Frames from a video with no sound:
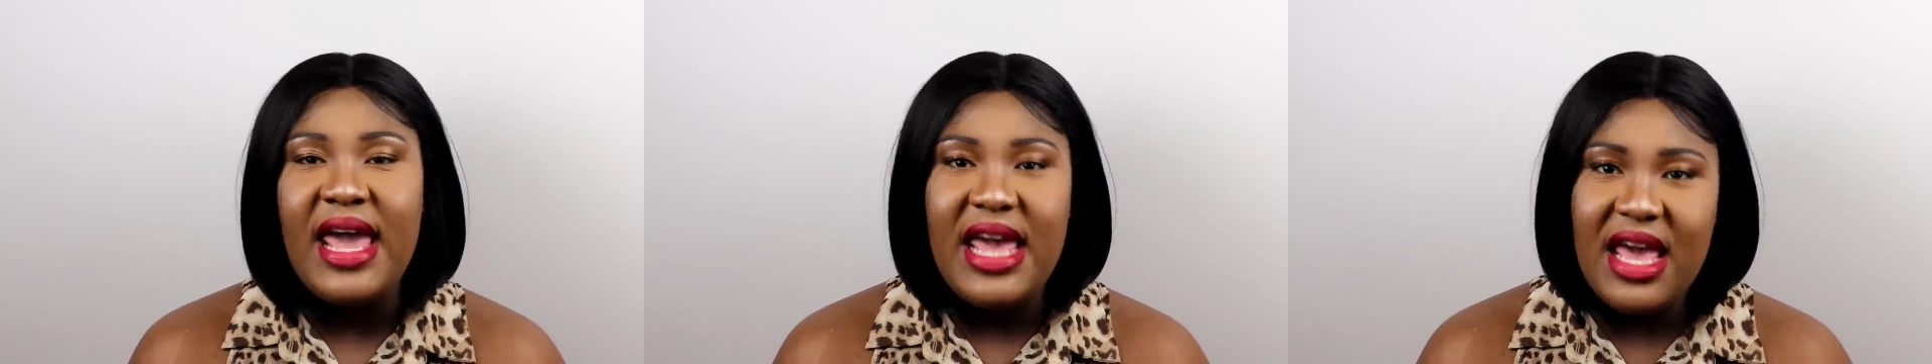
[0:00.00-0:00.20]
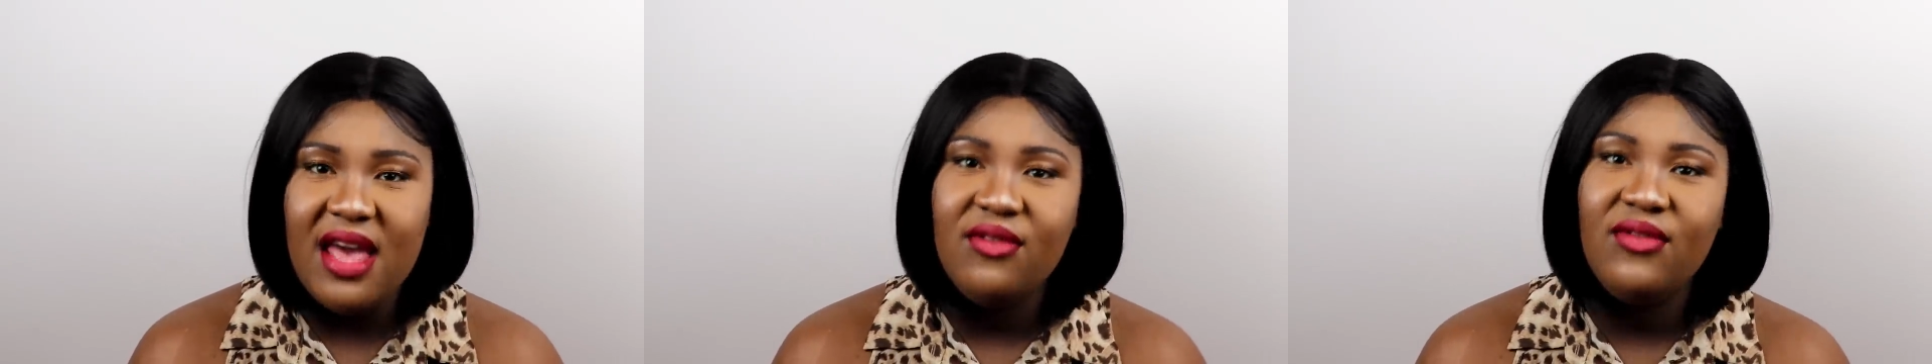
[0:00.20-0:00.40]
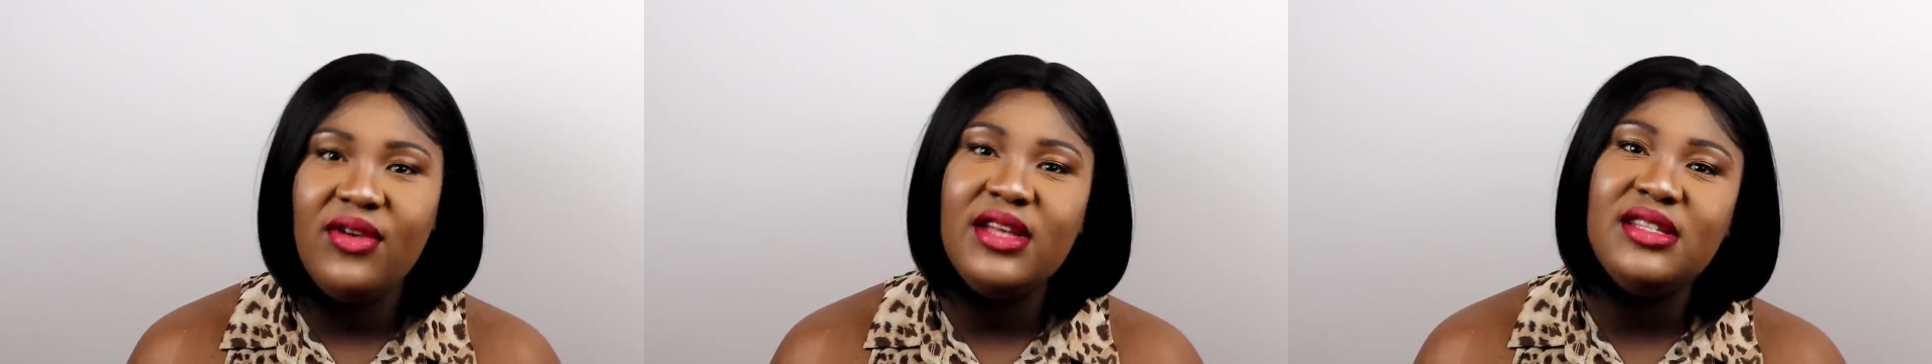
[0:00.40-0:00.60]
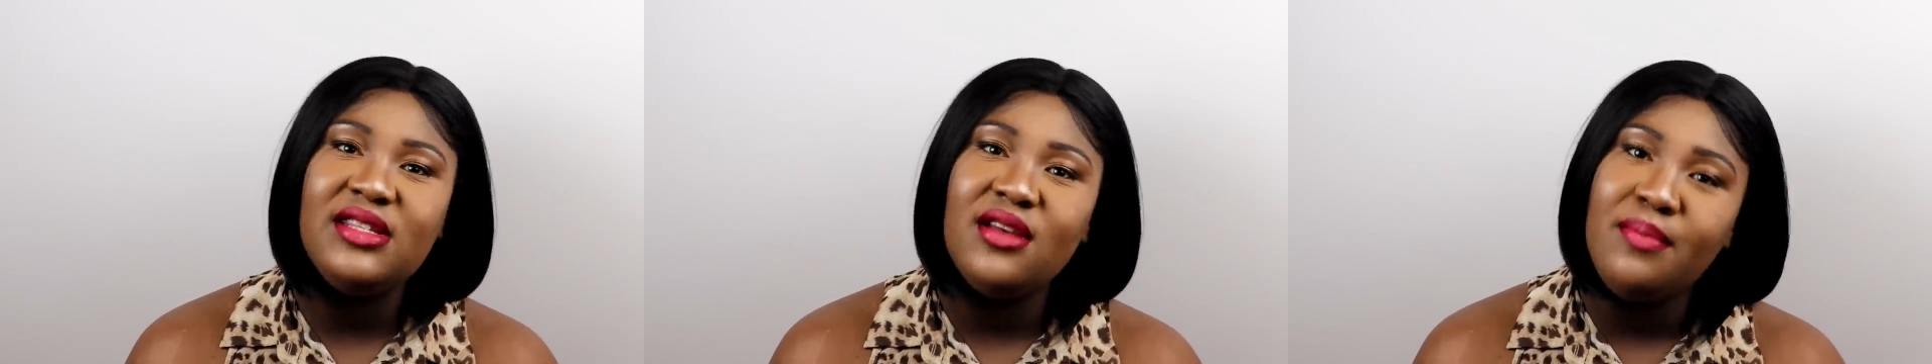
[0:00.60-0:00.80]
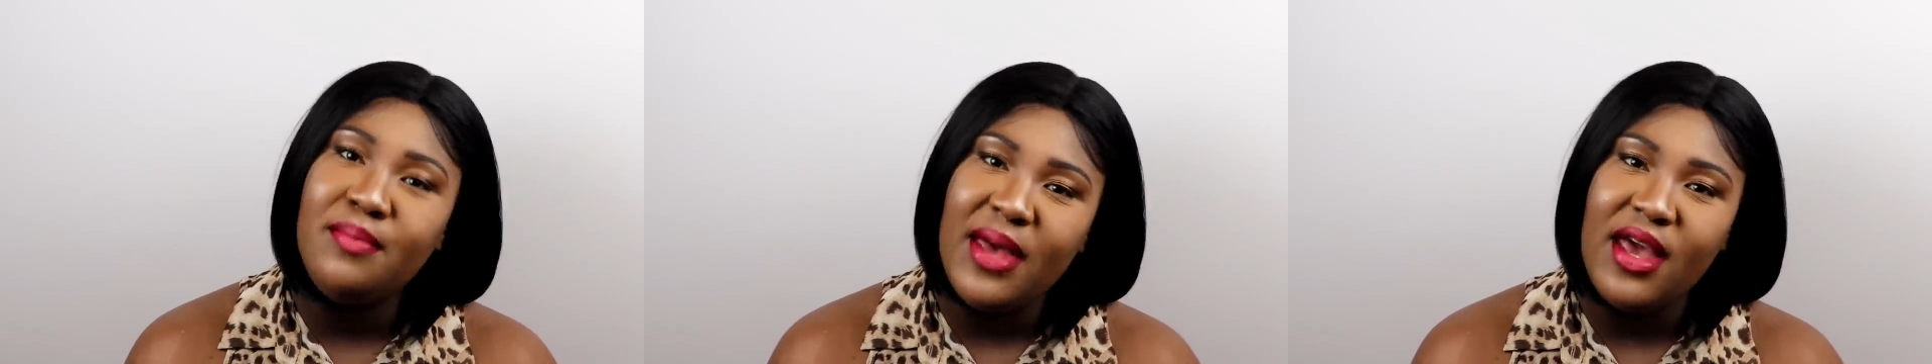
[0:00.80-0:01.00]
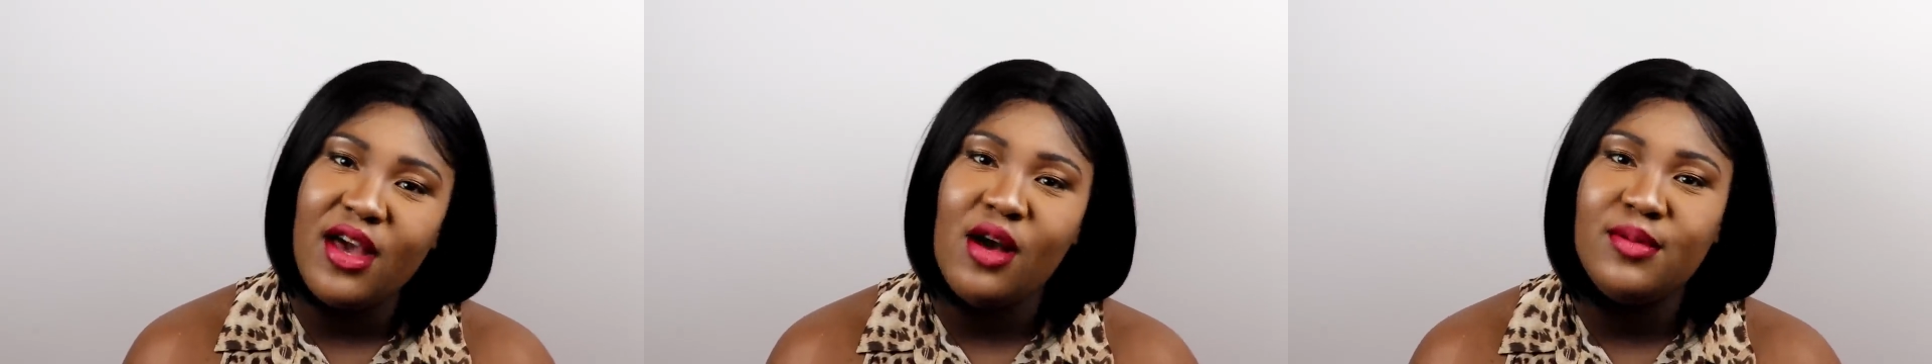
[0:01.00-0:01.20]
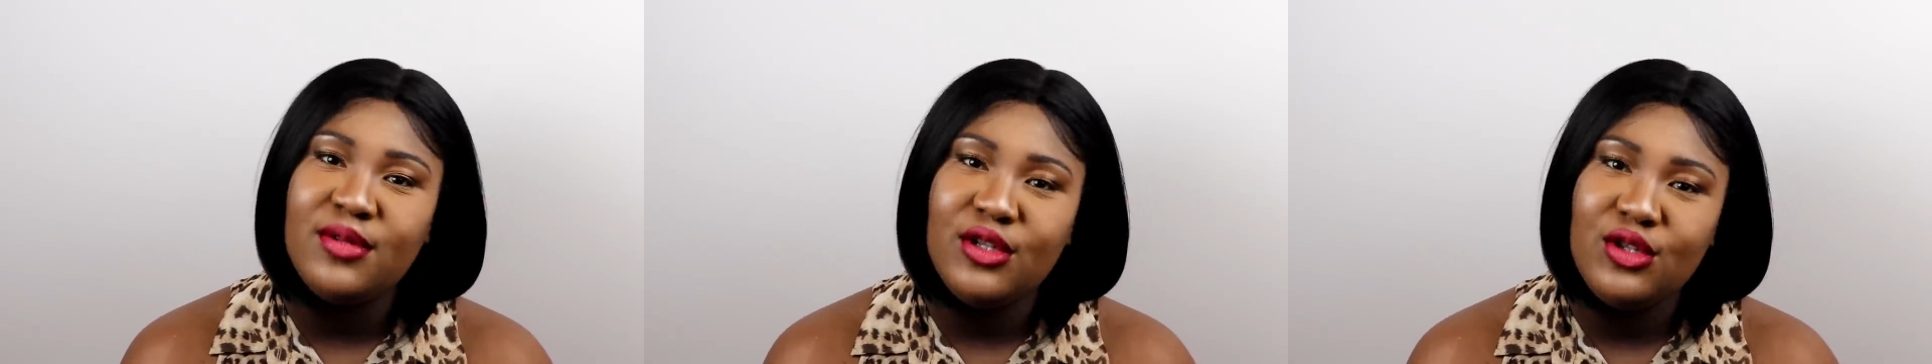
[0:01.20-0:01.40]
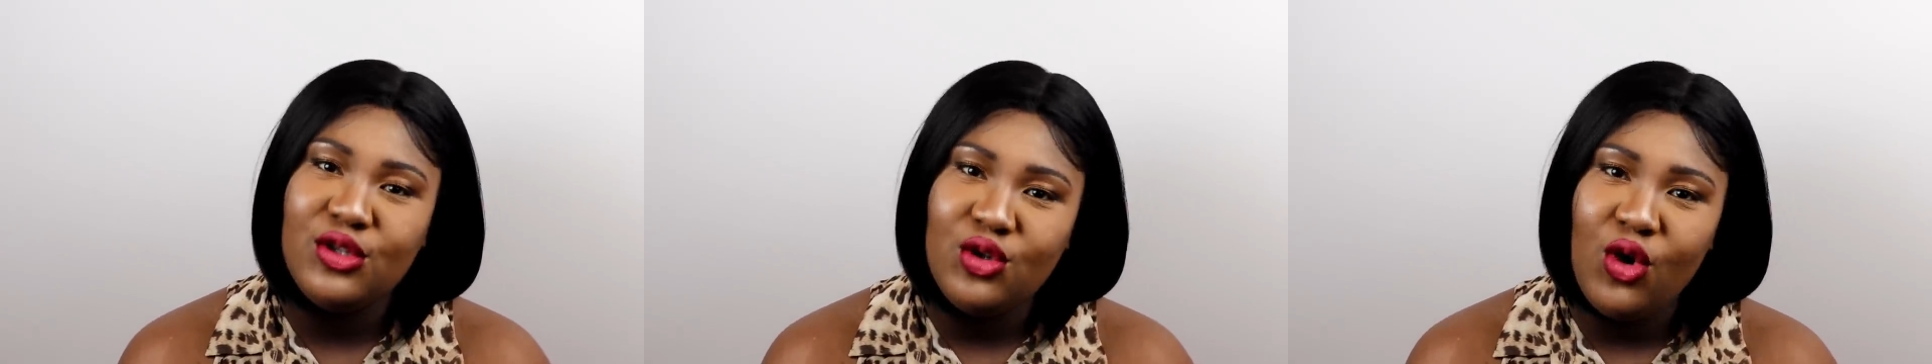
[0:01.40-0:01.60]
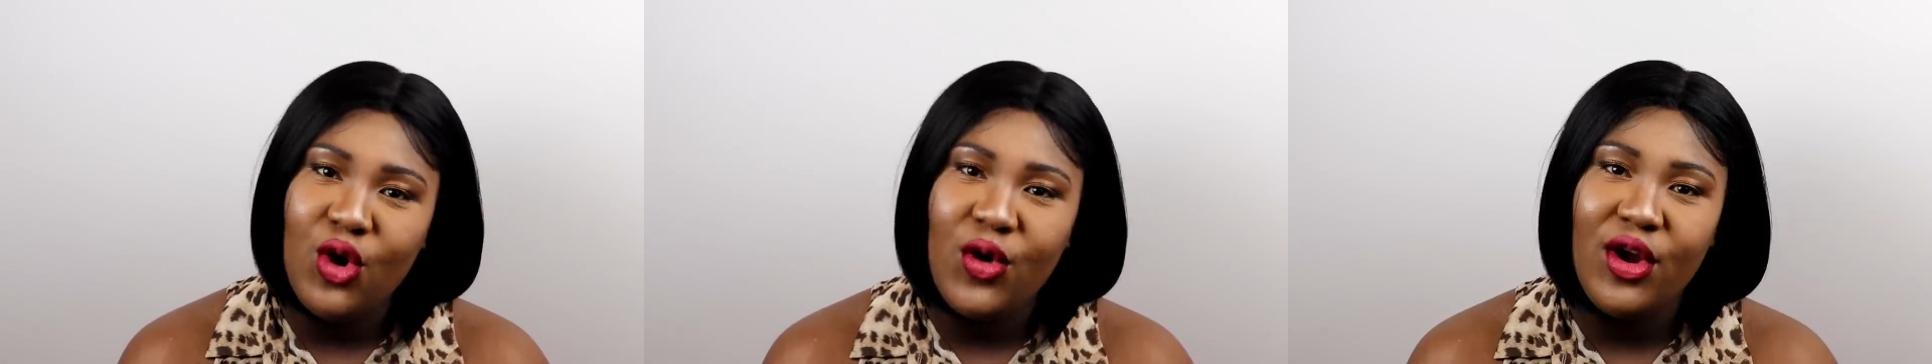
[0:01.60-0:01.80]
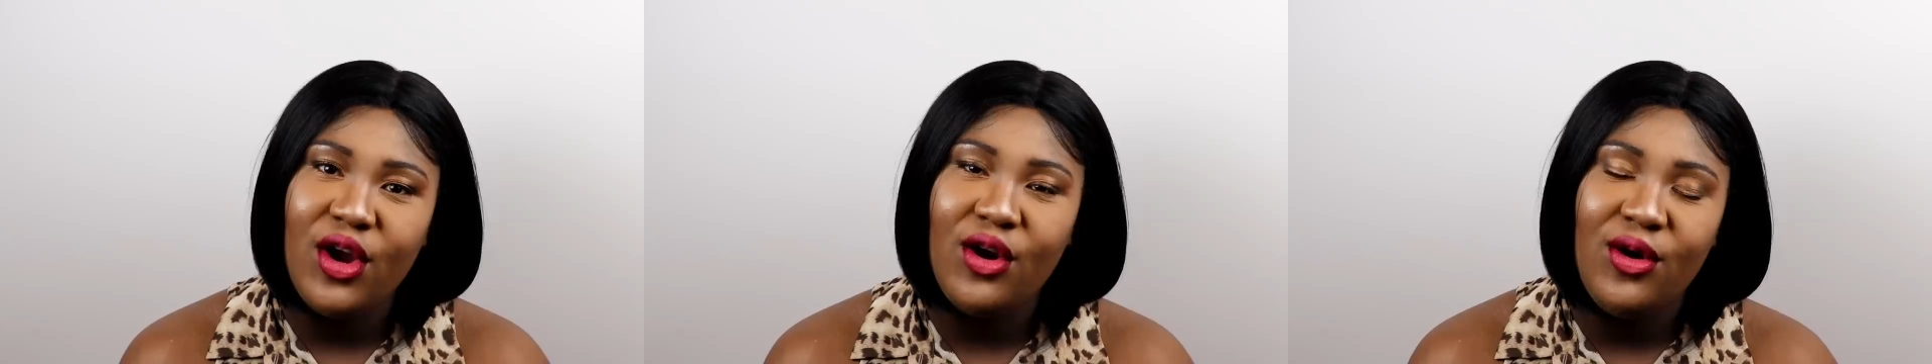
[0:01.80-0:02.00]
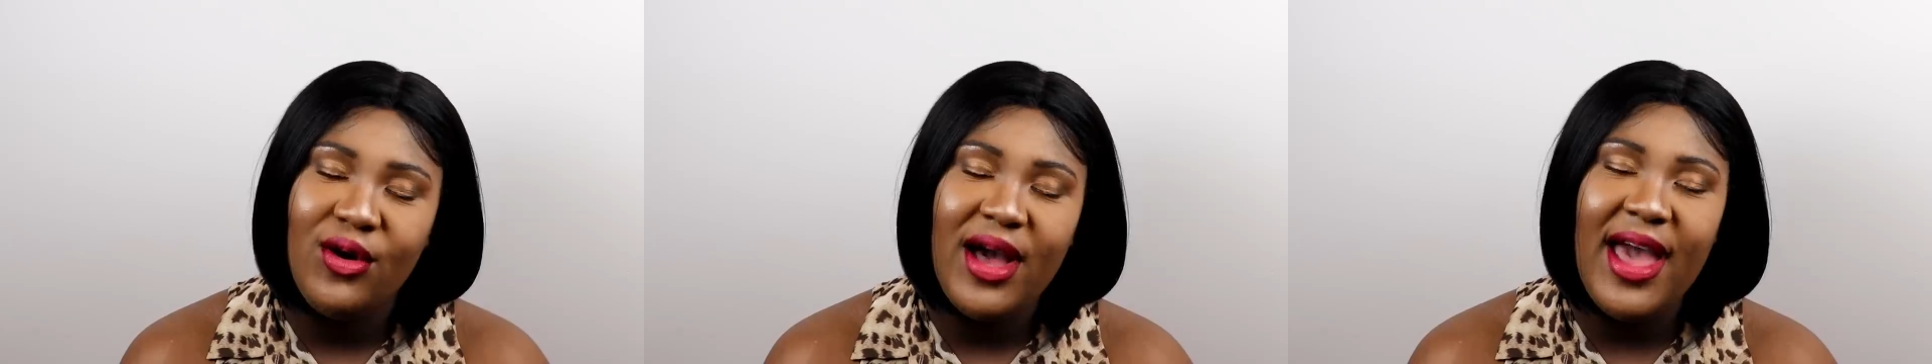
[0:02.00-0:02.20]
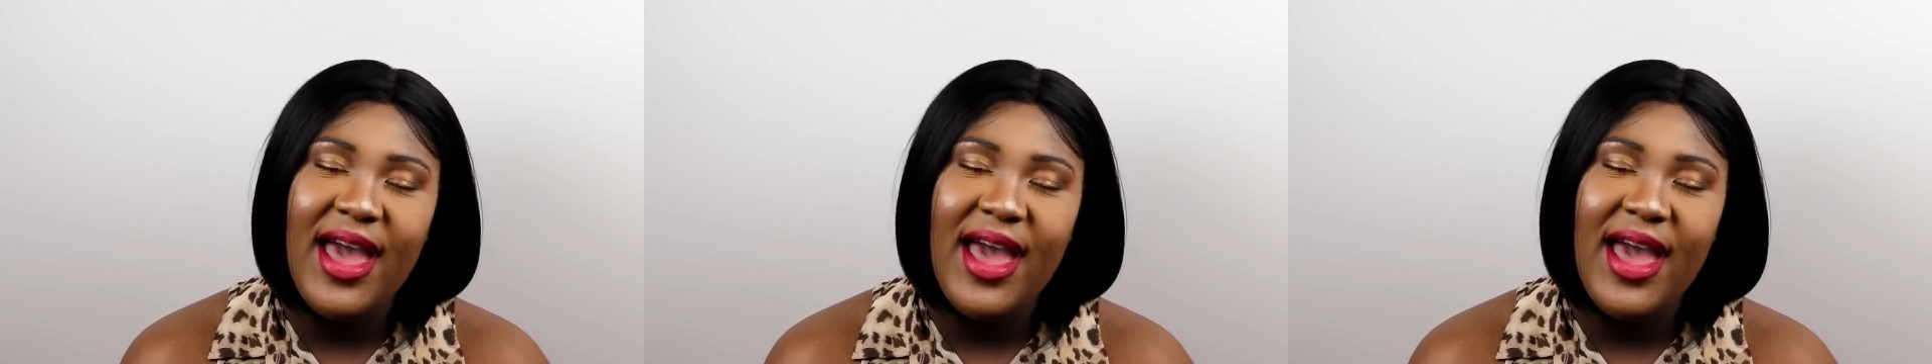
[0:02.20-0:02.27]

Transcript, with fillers: even some makeup tutorial